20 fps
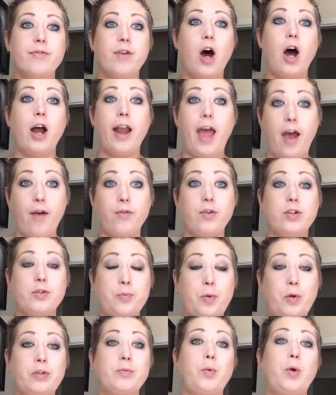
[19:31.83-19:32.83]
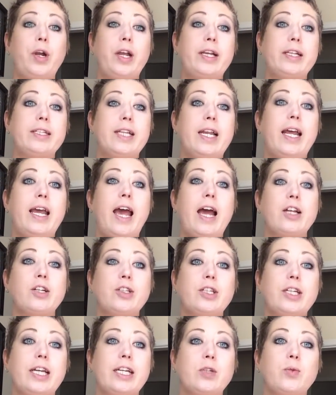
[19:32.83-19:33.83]
on average most mornings that I
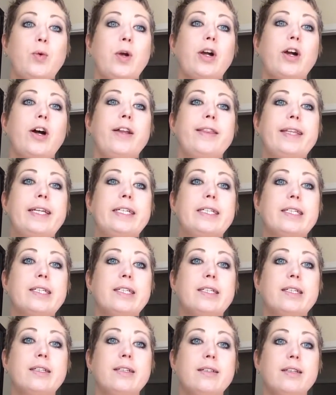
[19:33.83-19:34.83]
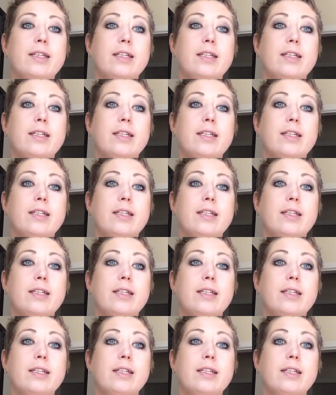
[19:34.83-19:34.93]
actually get to work on this